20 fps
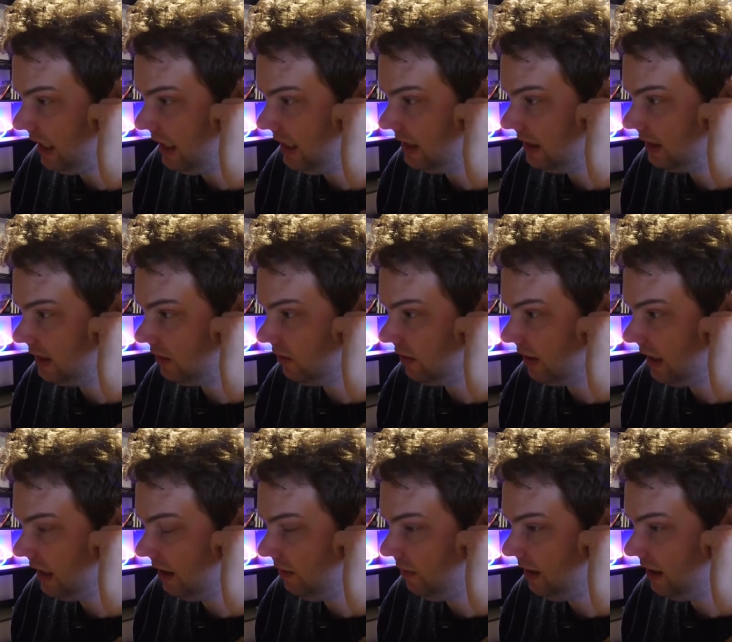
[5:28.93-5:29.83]
in, so I
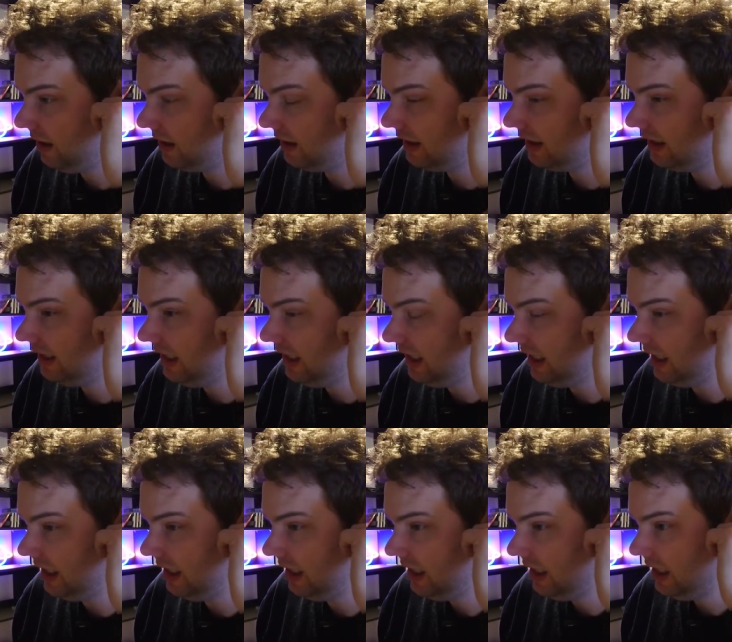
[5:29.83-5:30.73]
get a better
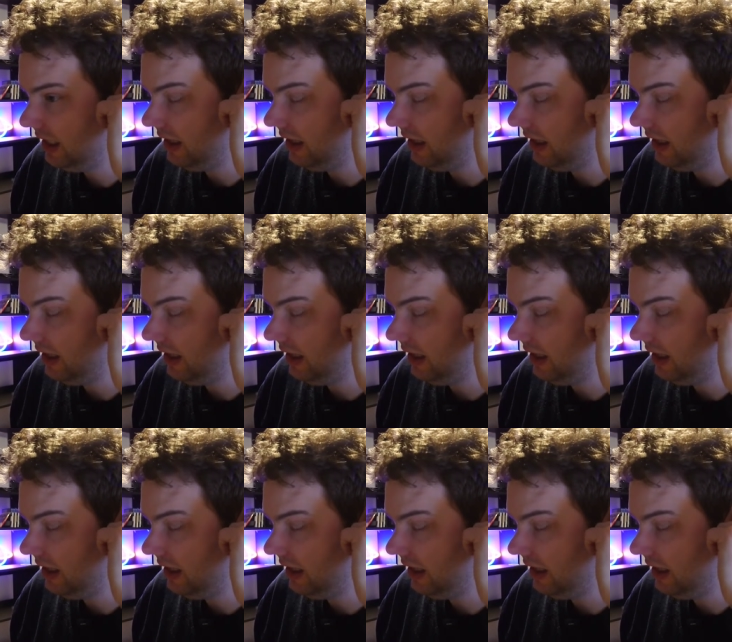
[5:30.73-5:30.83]
ceiling